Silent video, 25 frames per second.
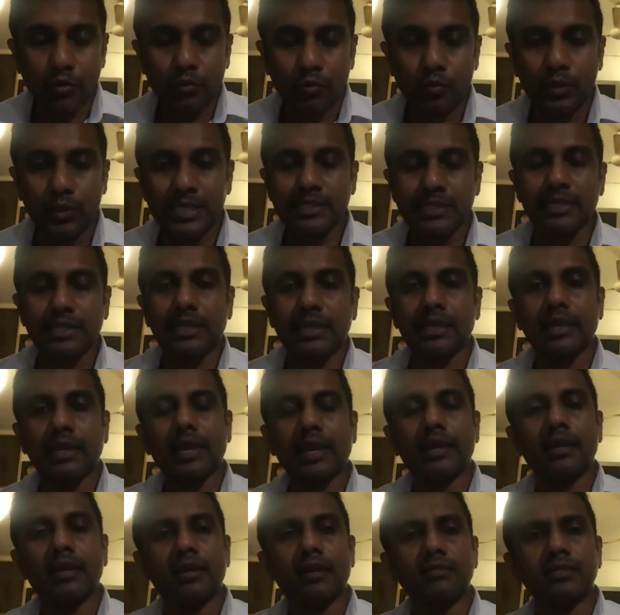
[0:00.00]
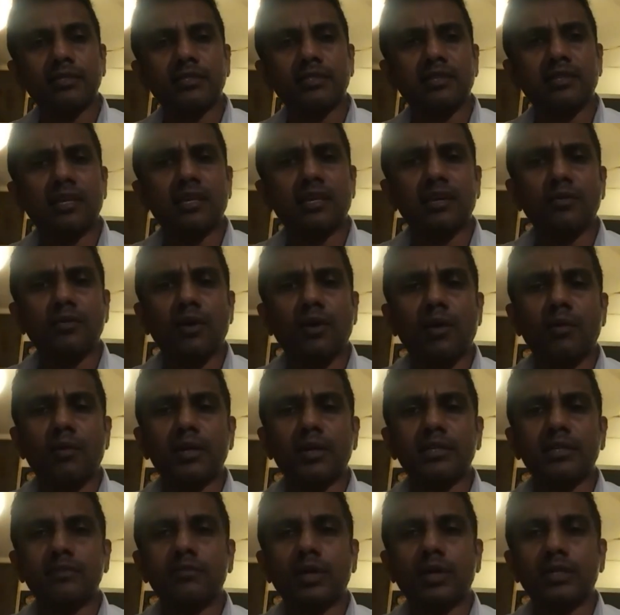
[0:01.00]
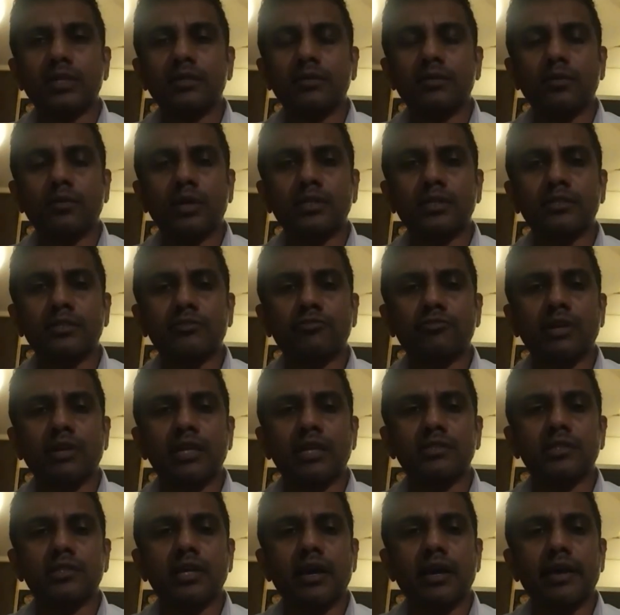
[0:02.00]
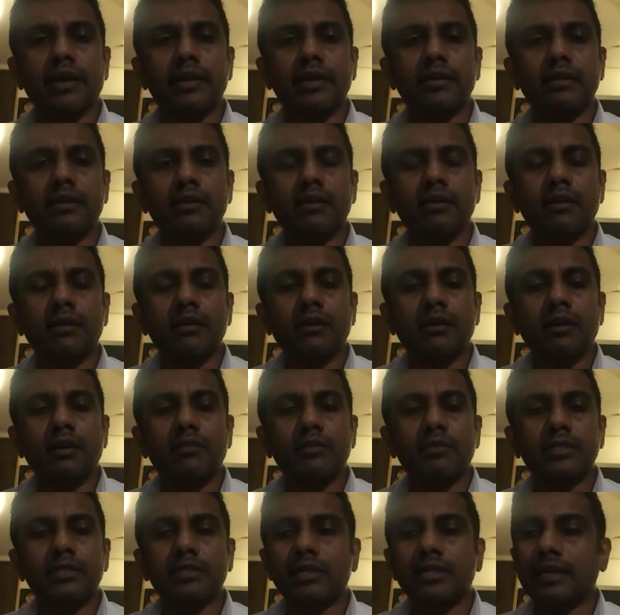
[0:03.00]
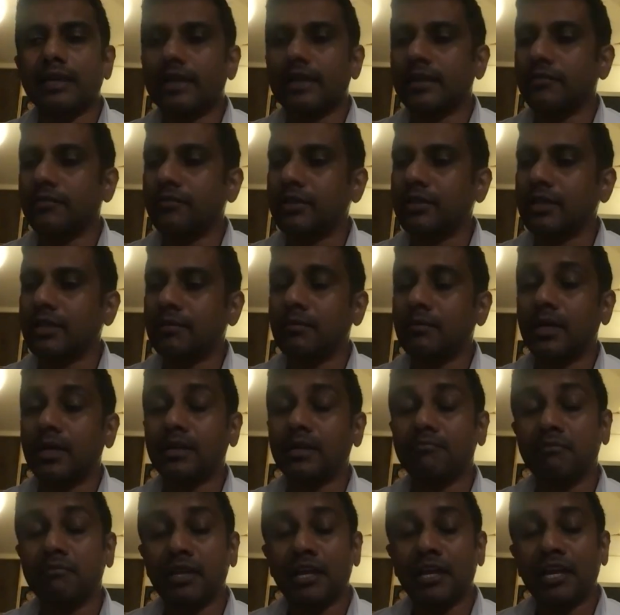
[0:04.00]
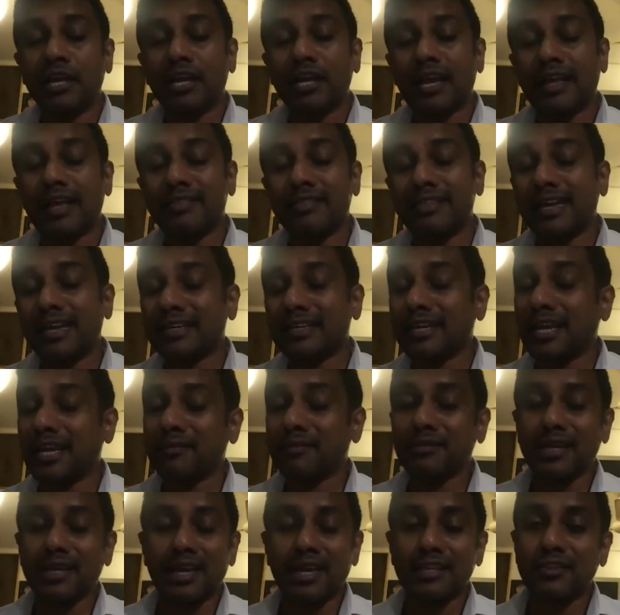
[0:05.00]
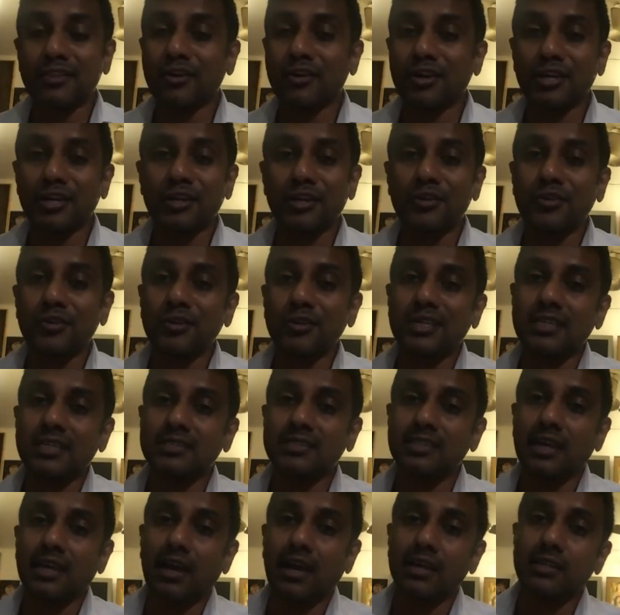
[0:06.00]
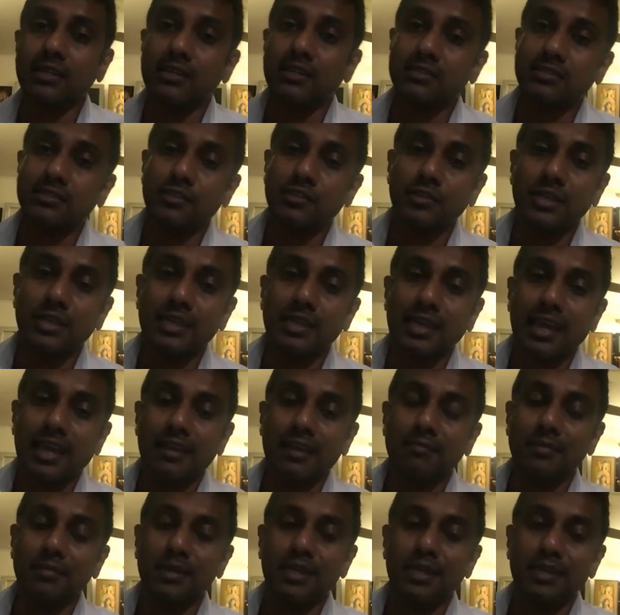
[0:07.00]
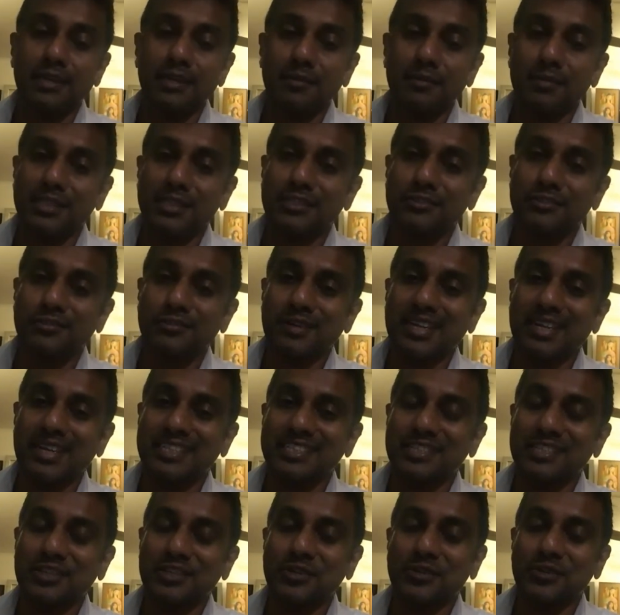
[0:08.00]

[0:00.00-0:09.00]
whistling, and I was thinking, wow, what a strange guy whistling at everything. But at that time, I thought, he's an artist. He can be a little bit strange.